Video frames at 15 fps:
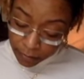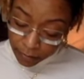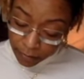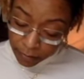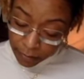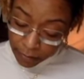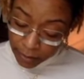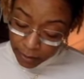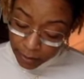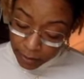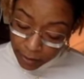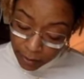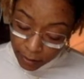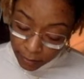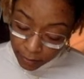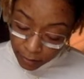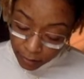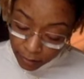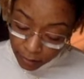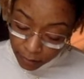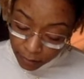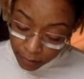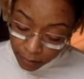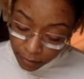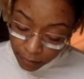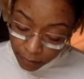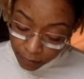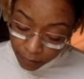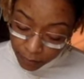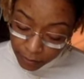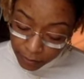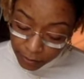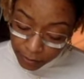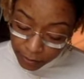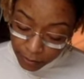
It's like an unfinished